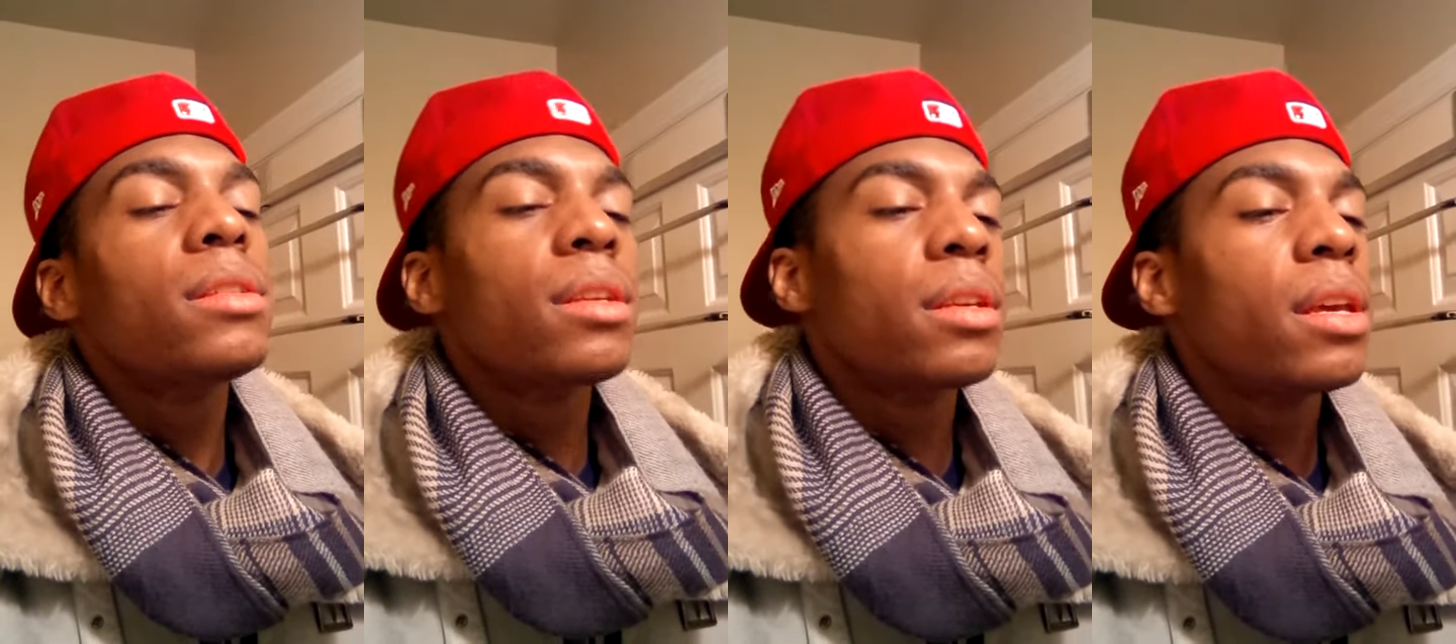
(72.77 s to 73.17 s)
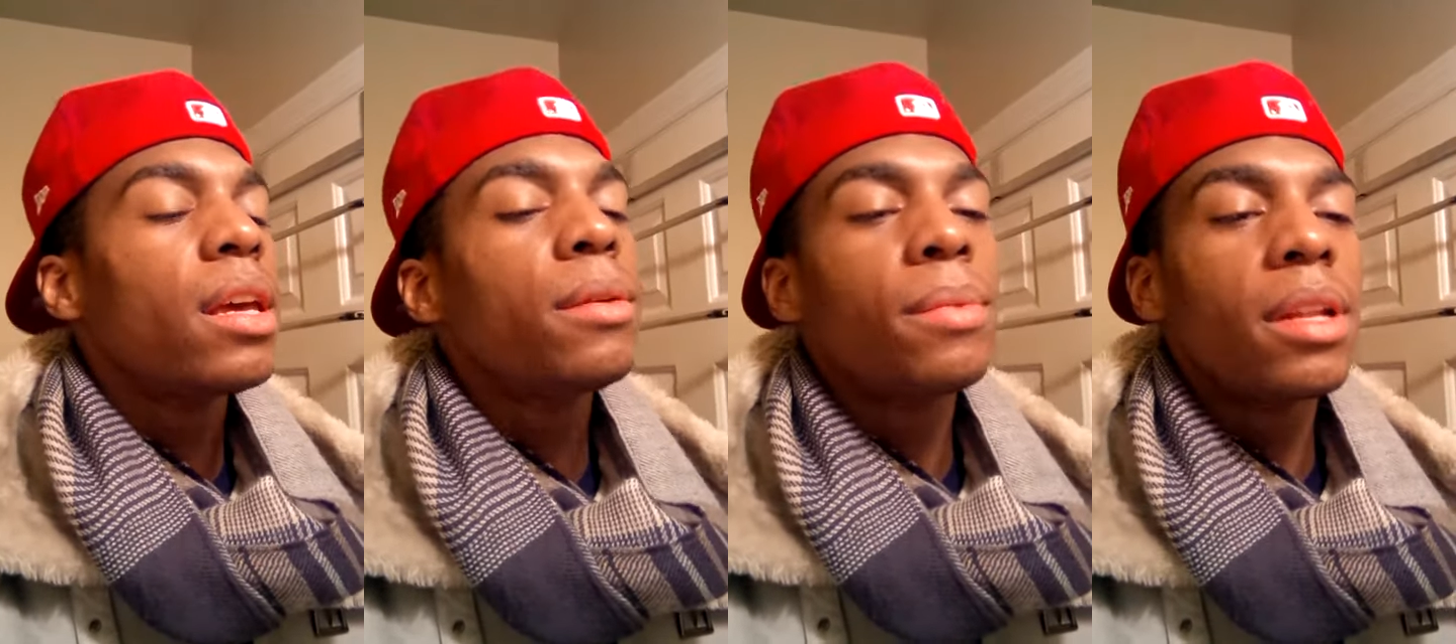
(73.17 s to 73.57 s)
it
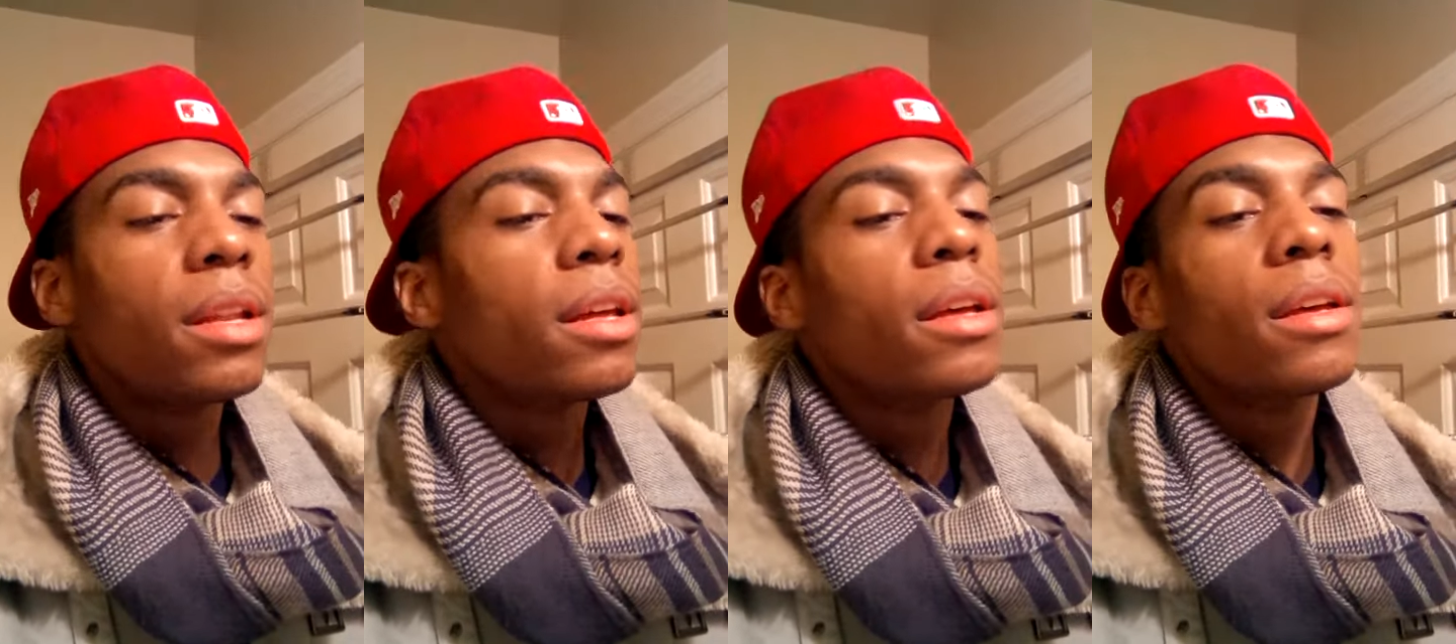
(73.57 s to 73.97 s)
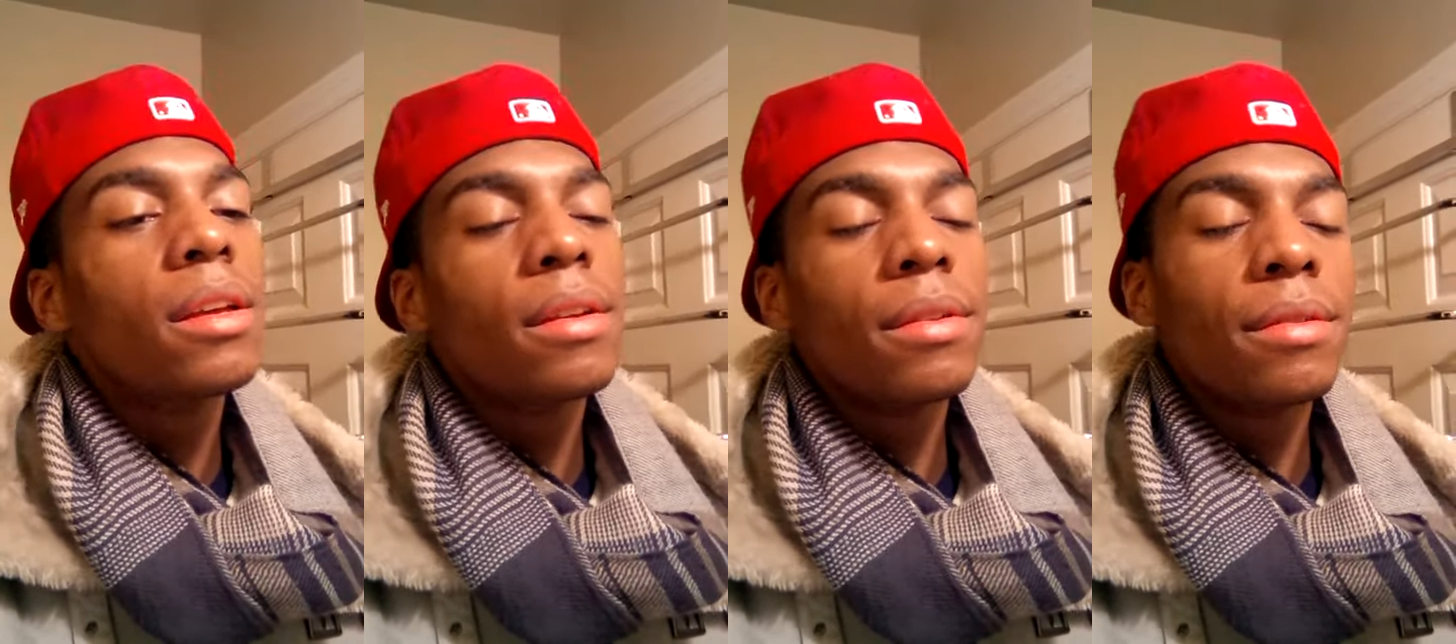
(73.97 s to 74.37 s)
can't be
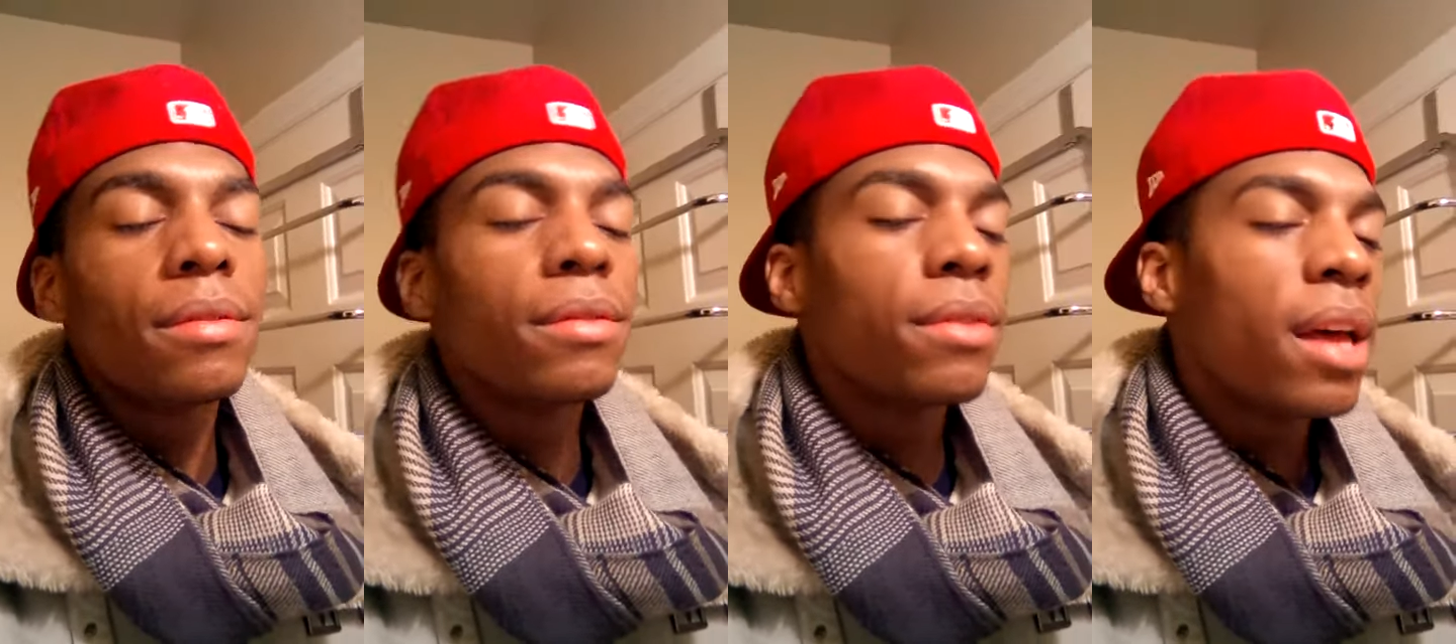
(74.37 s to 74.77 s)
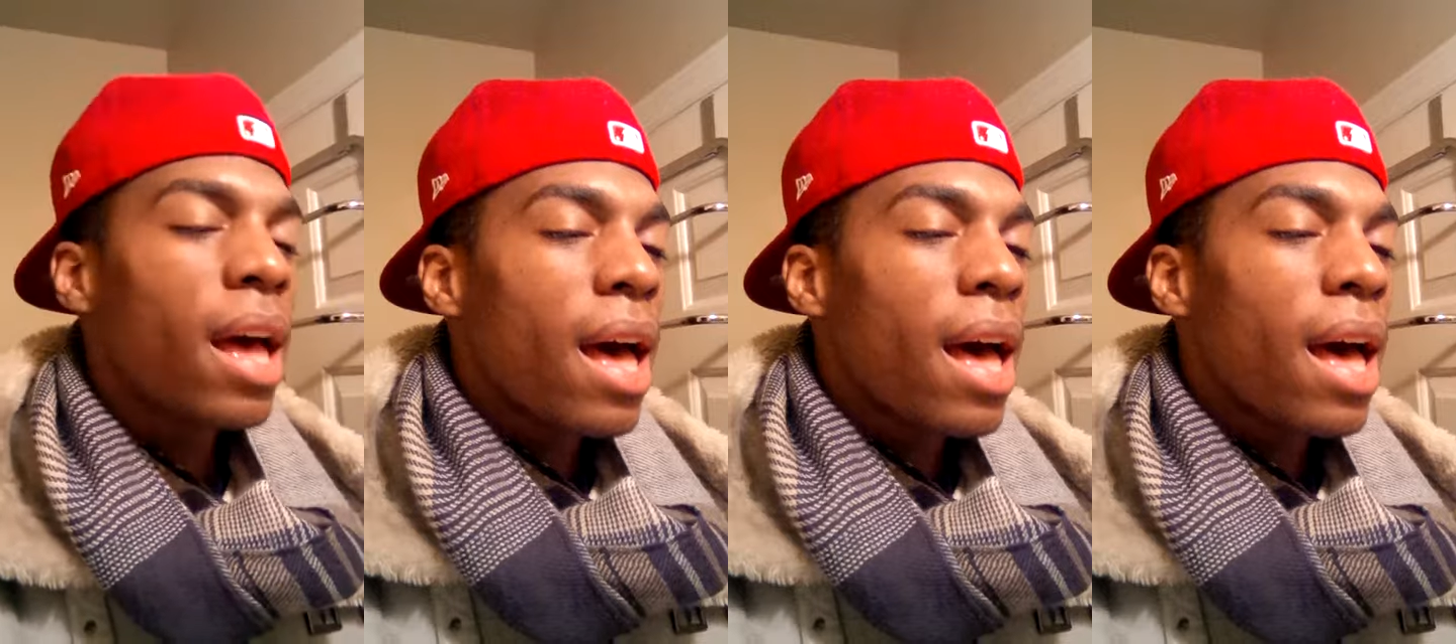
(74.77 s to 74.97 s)
love.